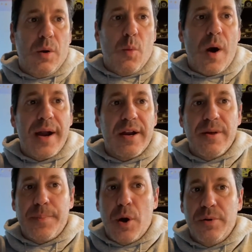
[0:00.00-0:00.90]
Why are
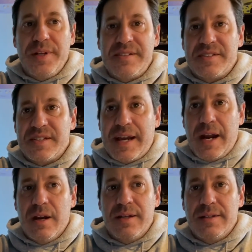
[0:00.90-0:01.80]
the ponies
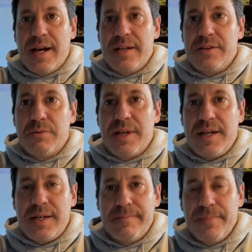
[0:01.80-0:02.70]
scared in line 3?